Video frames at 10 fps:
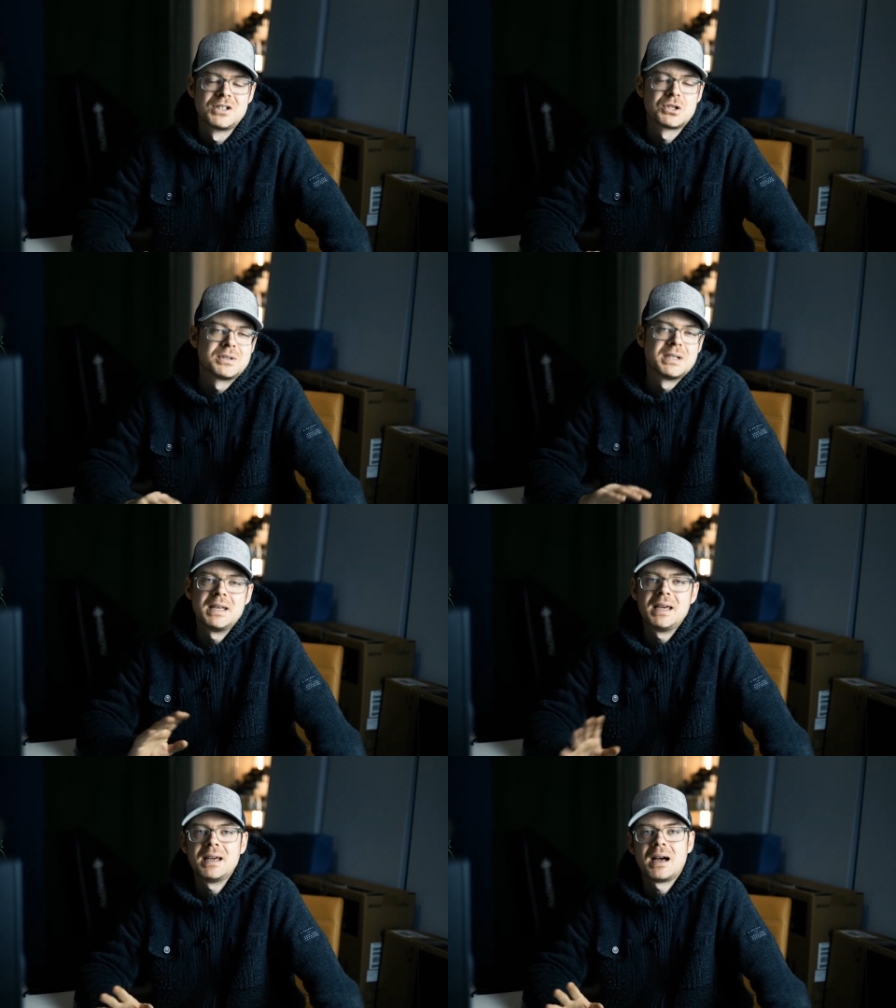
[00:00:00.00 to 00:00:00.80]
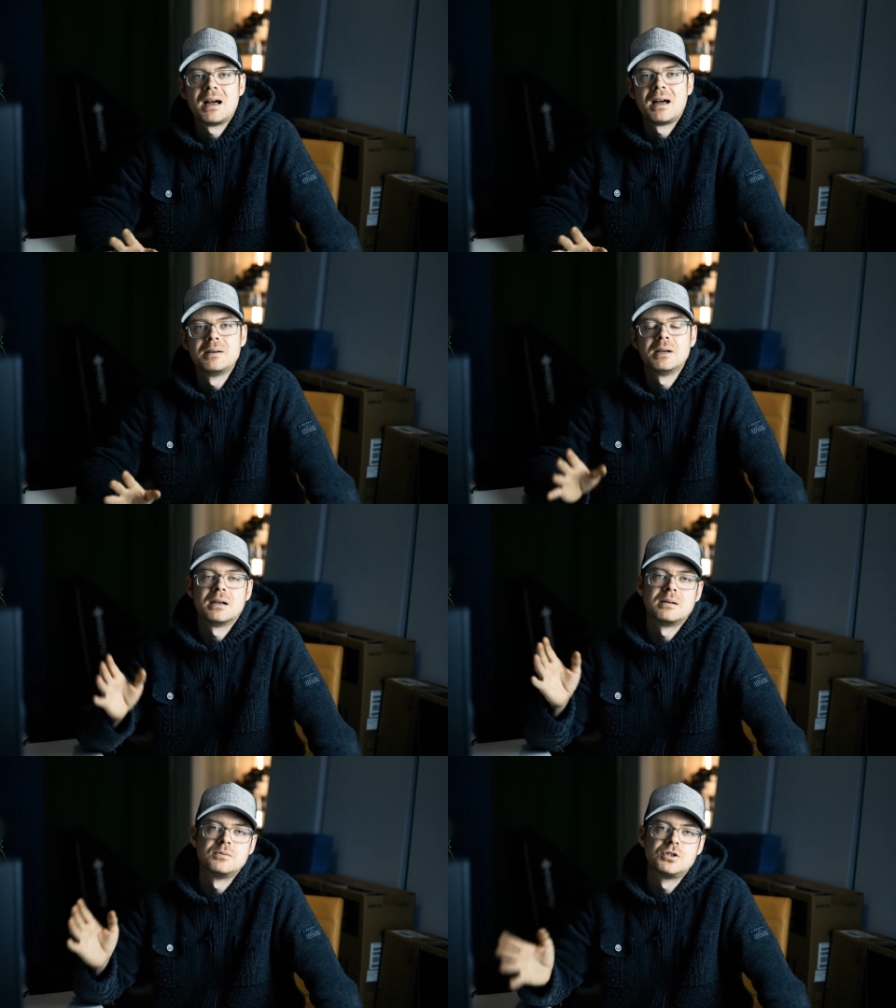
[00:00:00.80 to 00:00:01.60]
So today I
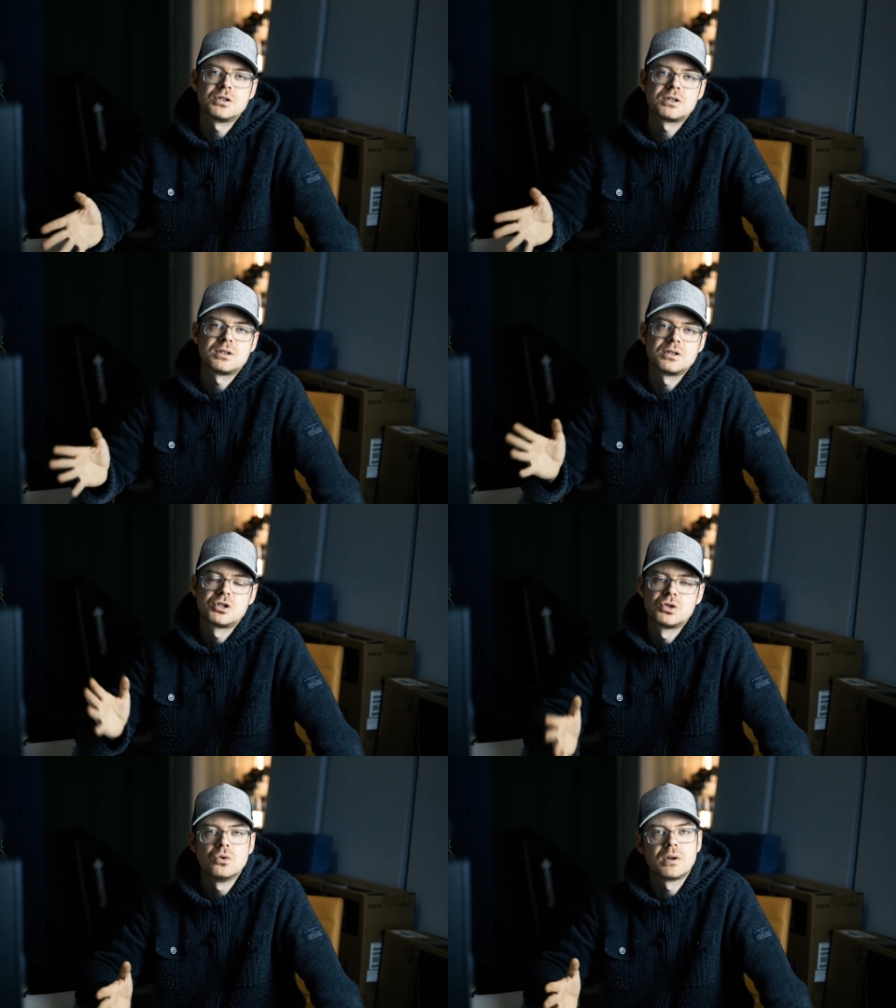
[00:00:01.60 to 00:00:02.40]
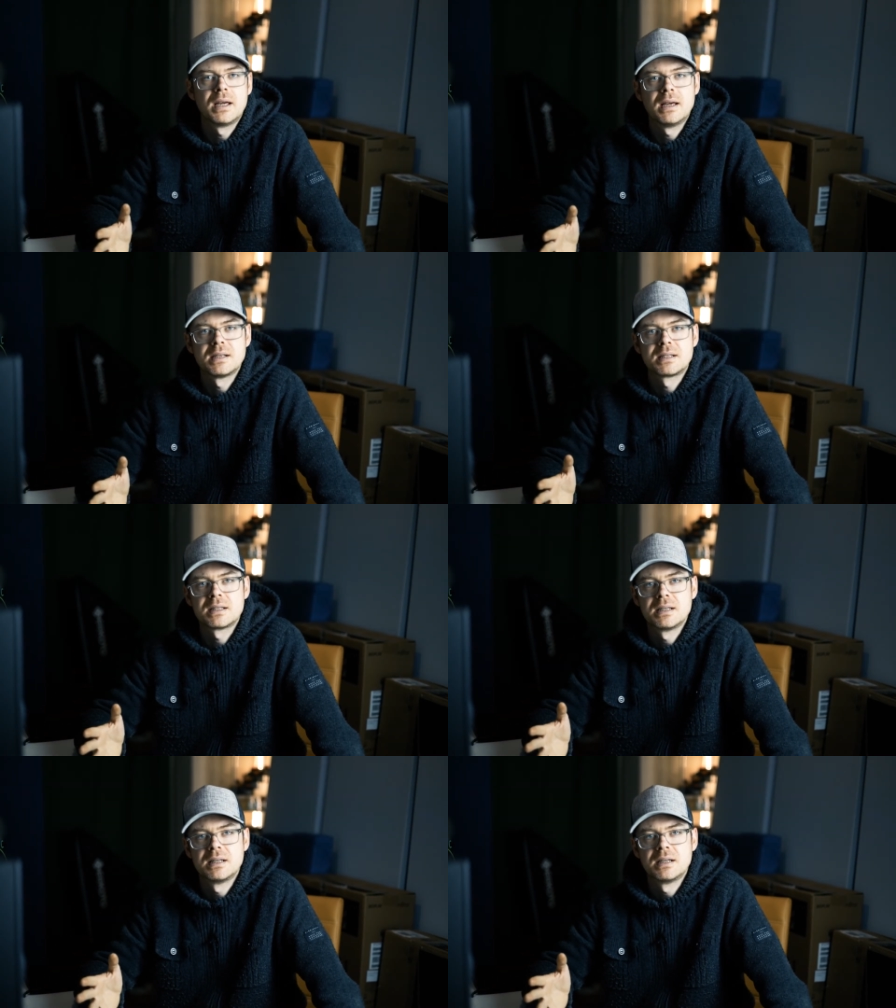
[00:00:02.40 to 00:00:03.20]
am just
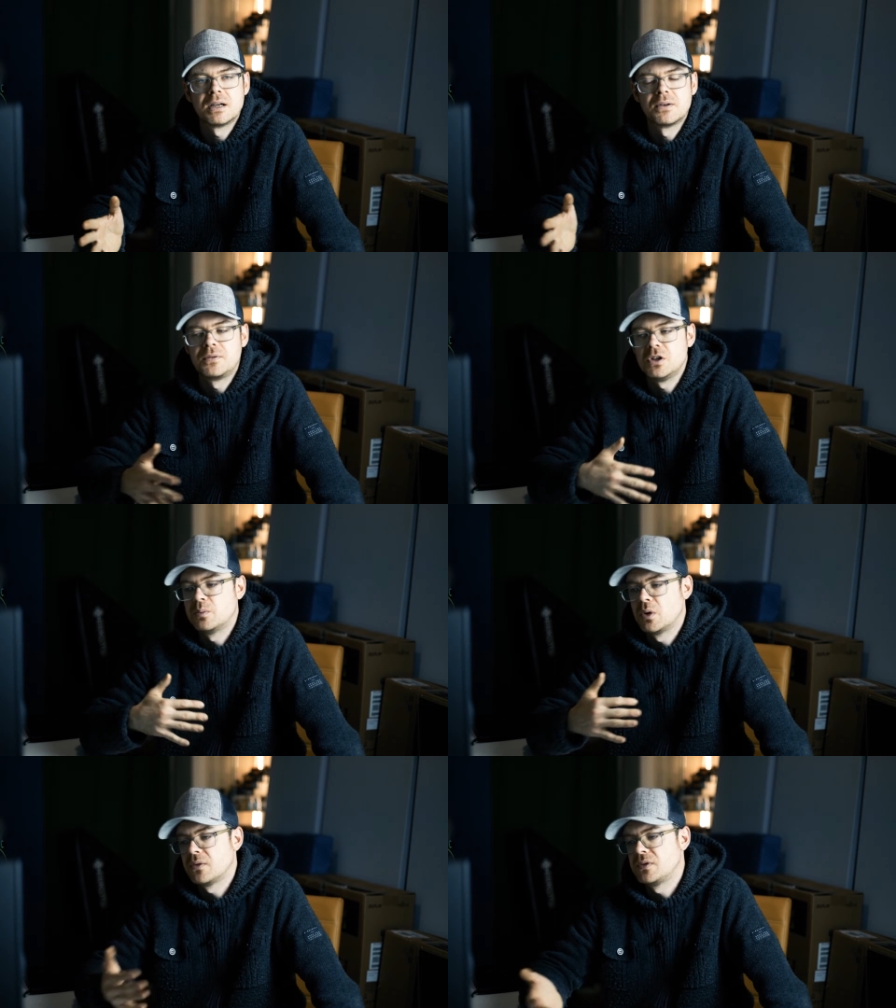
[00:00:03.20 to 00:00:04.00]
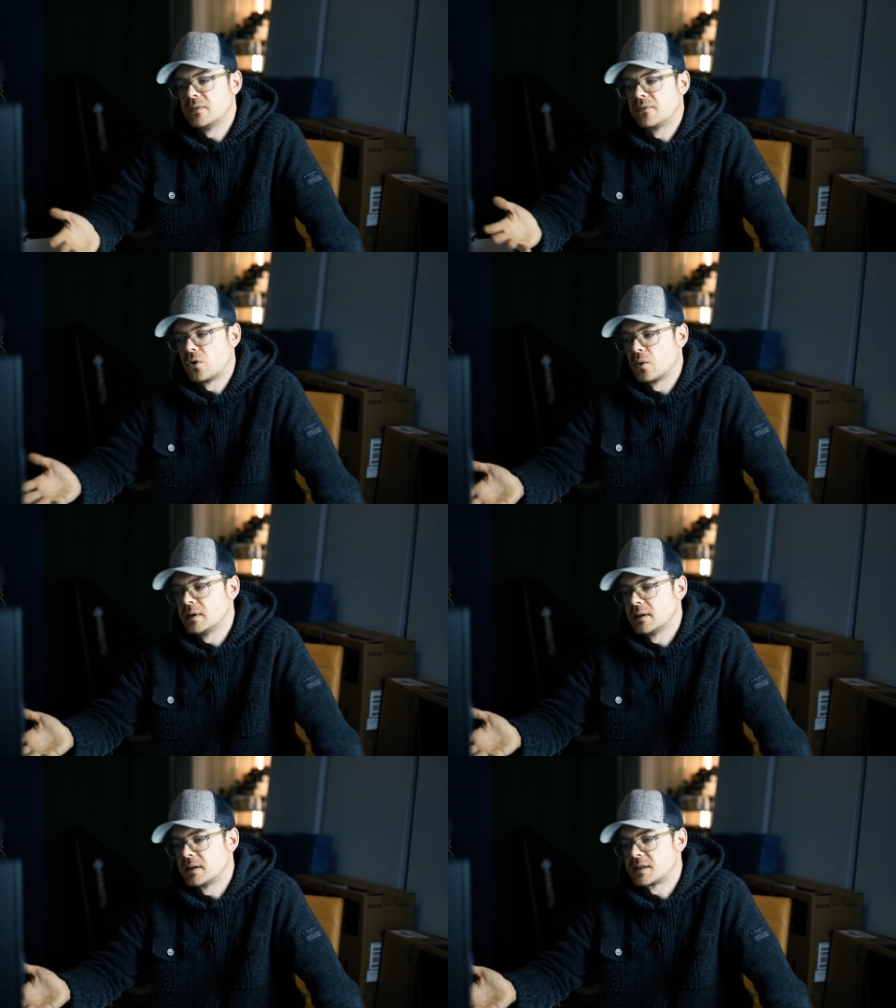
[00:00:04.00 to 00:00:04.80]
showcasing a few perfume
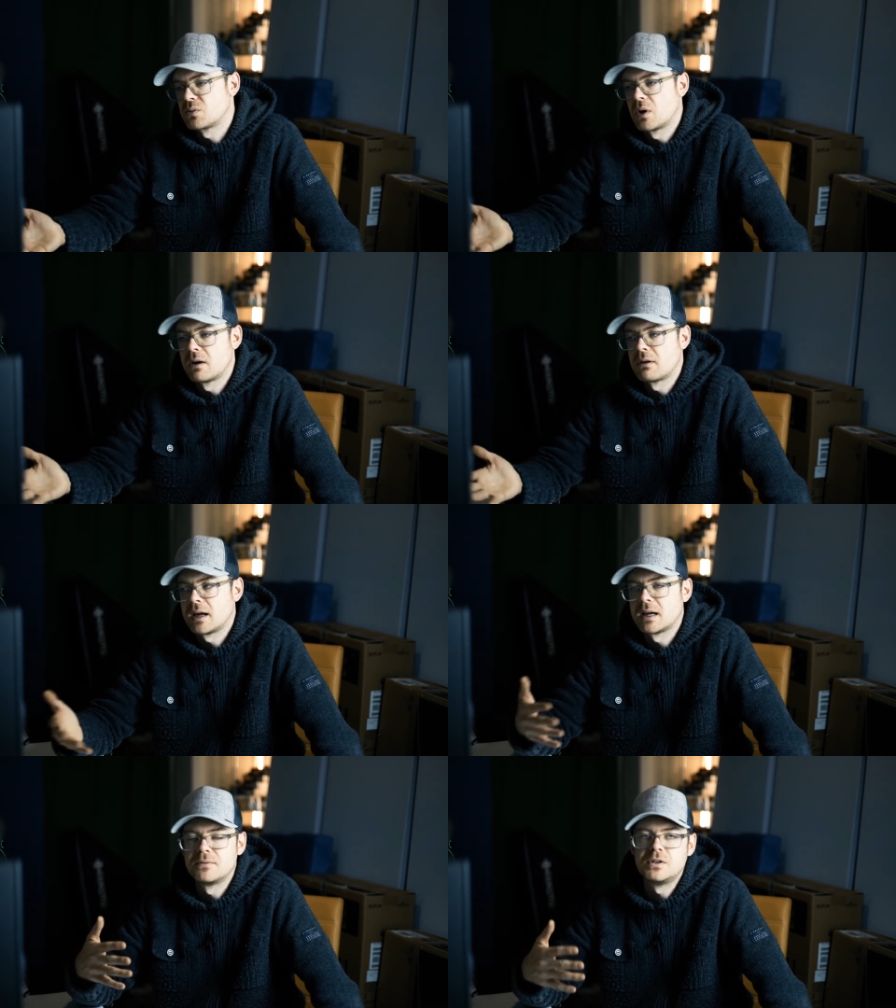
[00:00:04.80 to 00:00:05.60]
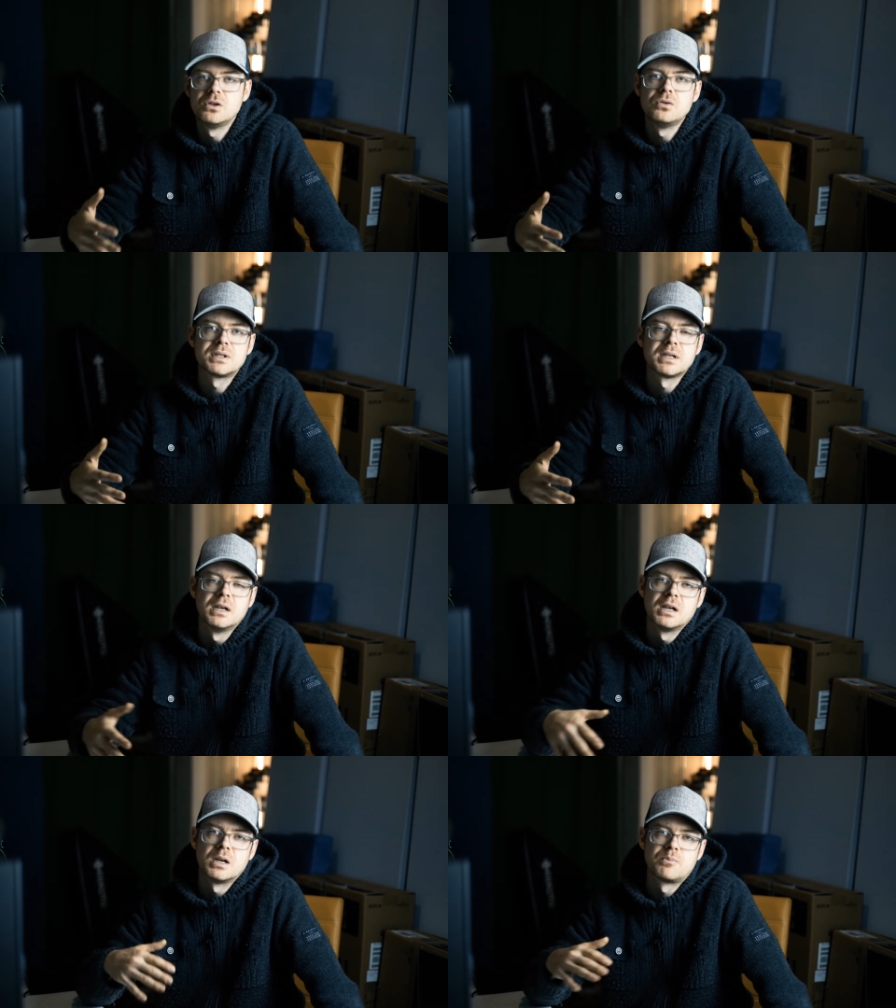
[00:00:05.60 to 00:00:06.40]
formulas where I have used
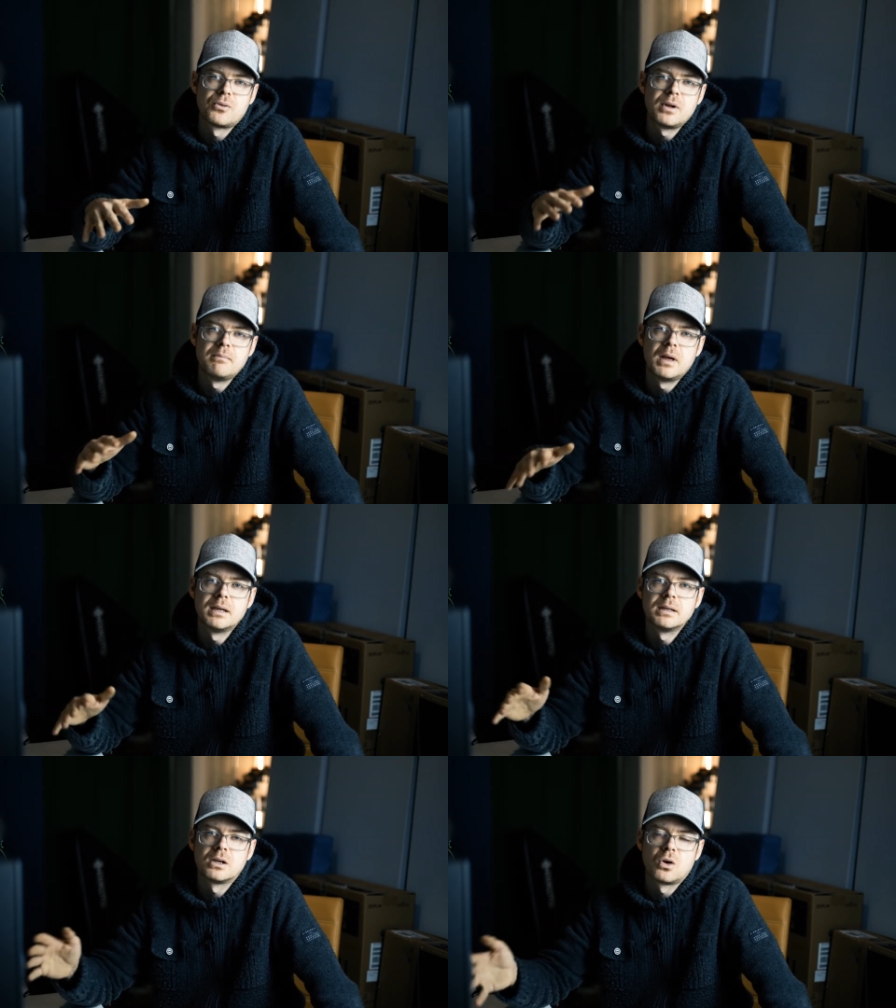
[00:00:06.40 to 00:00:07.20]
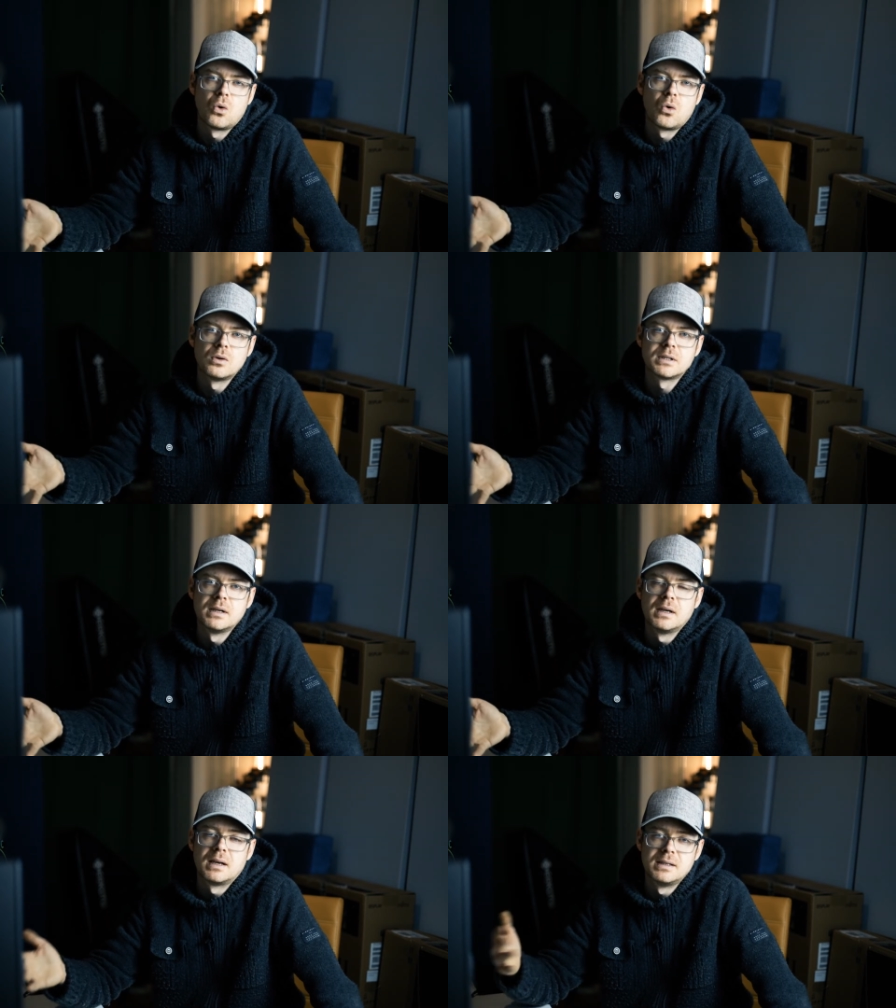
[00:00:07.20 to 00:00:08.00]
a pre-made accord,
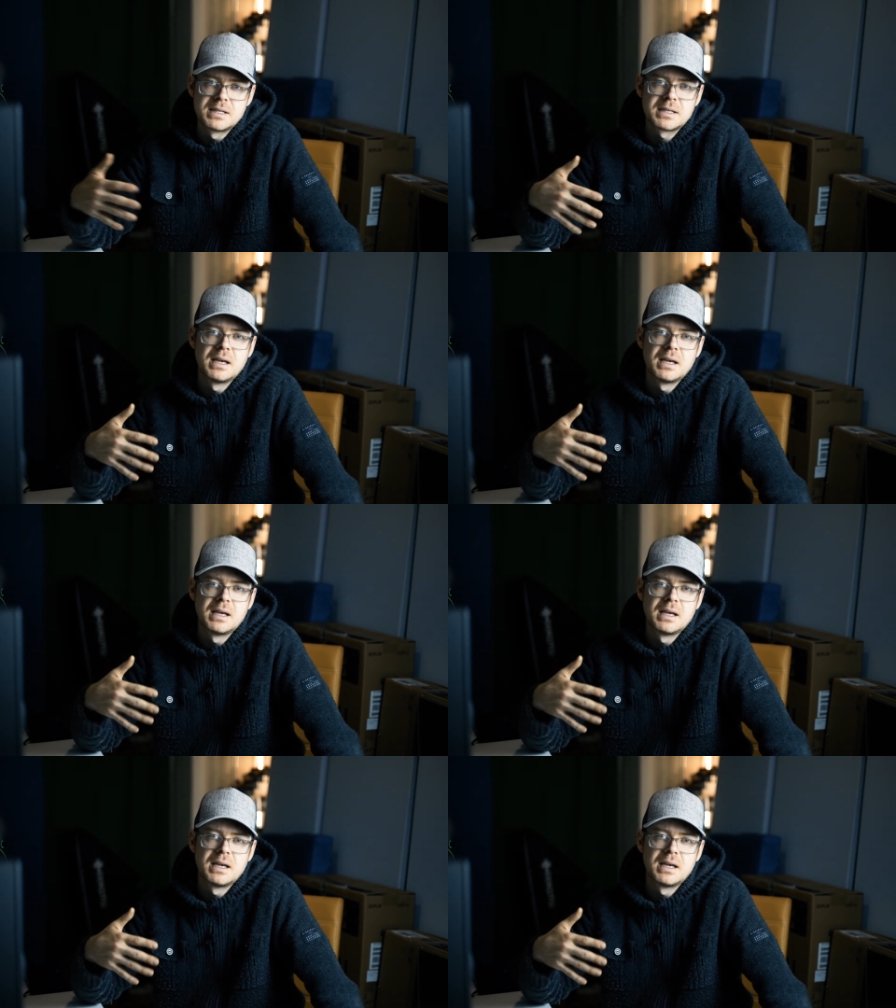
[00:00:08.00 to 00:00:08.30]
in this